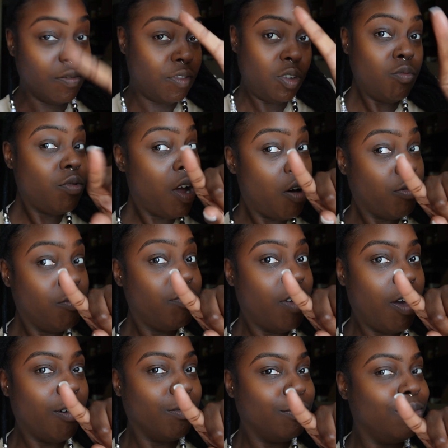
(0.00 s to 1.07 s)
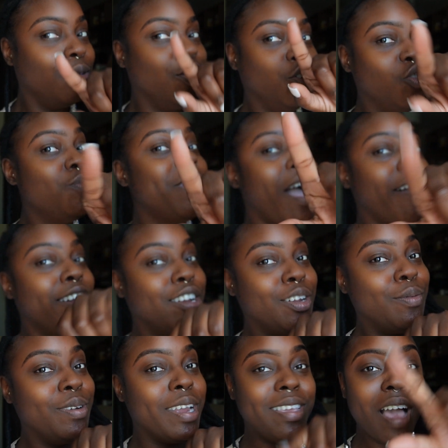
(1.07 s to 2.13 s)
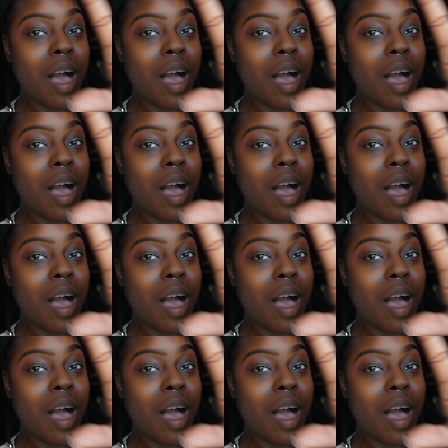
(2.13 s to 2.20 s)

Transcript: you know, you be out here doing it.